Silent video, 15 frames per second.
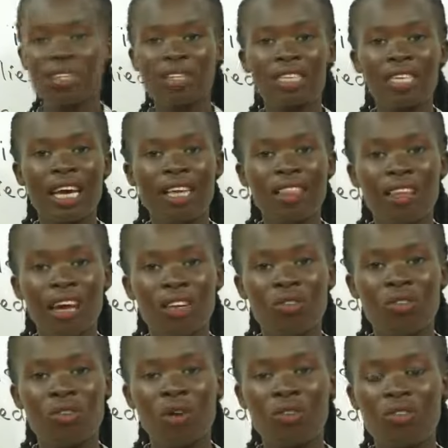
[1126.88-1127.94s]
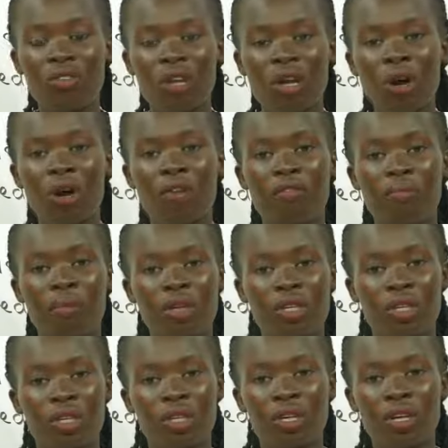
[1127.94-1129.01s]
check the Newton's law of
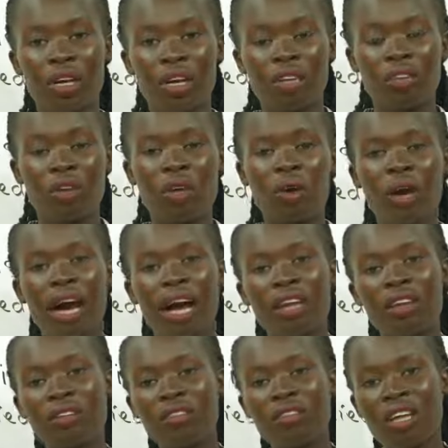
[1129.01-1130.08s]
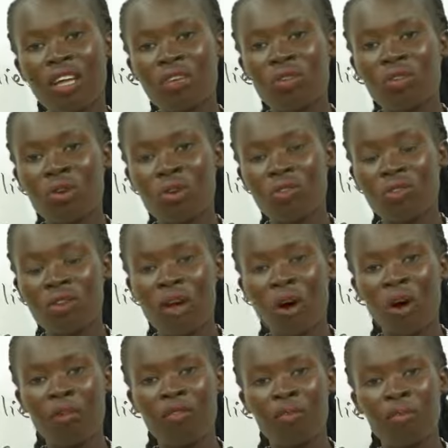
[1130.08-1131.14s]
motion. So you can use the Newton's law
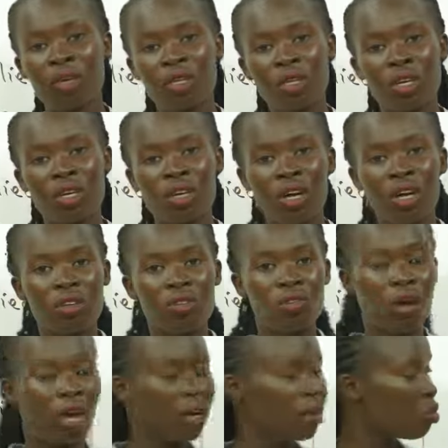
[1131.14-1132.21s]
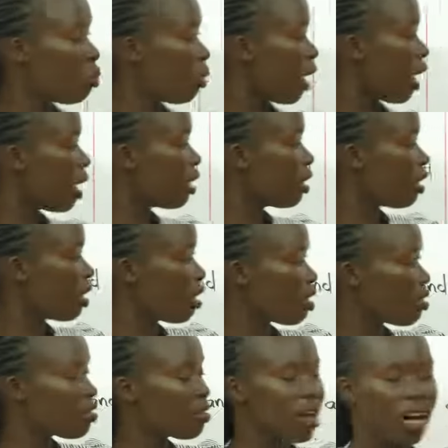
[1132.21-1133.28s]
of motion to explain
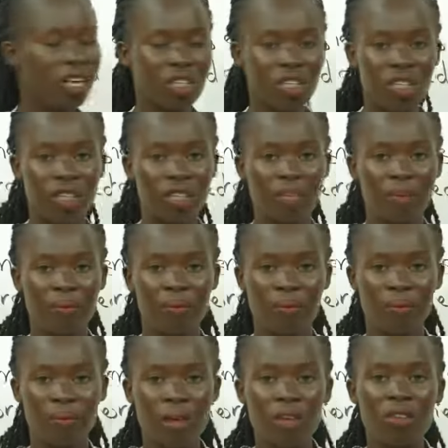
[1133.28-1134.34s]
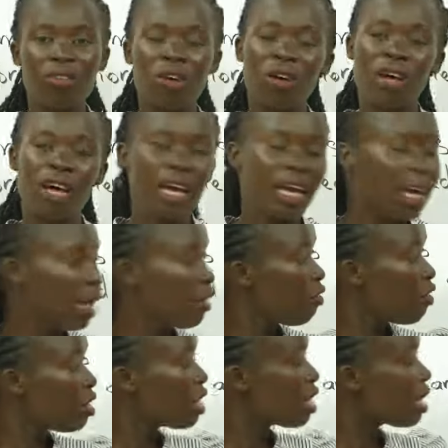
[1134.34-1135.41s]
such. So if
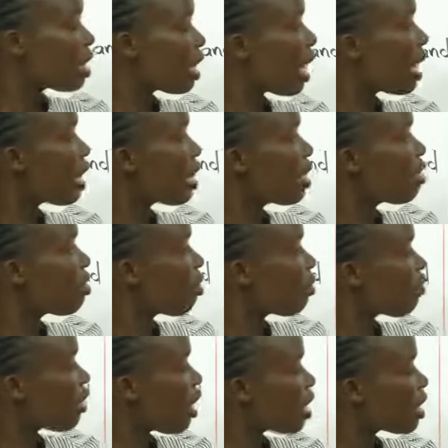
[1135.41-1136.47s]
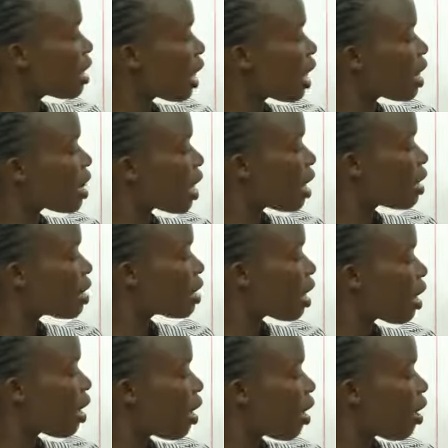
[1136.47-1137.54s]
it is like this, if they are saying that
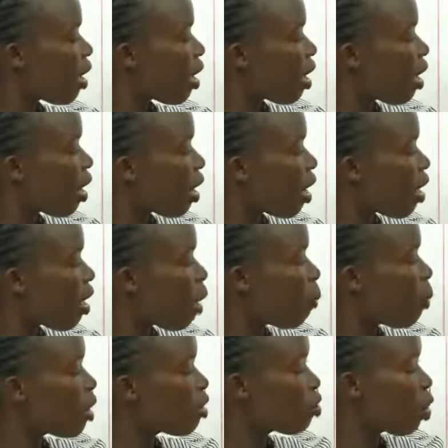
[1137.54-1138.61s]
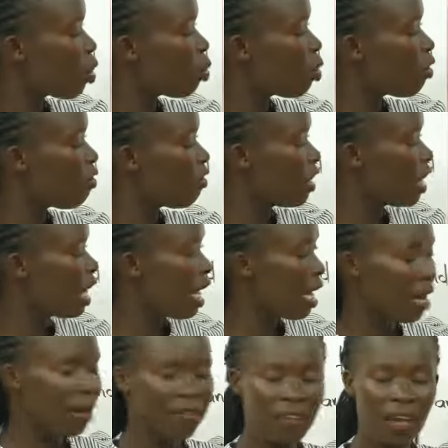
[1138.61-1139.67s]
a person will feel
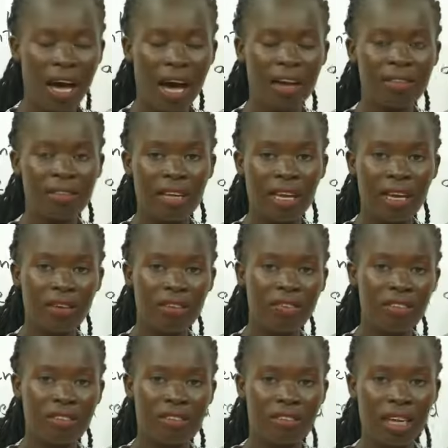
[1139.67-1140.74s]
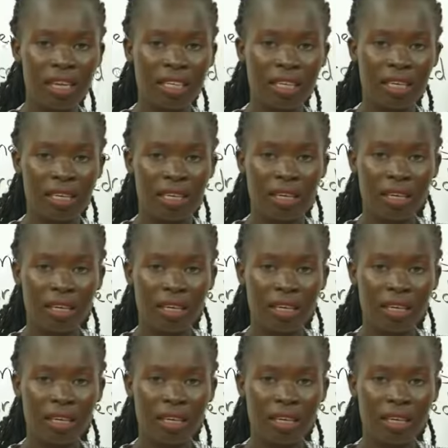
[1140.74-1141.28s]
heavier as the lift is starting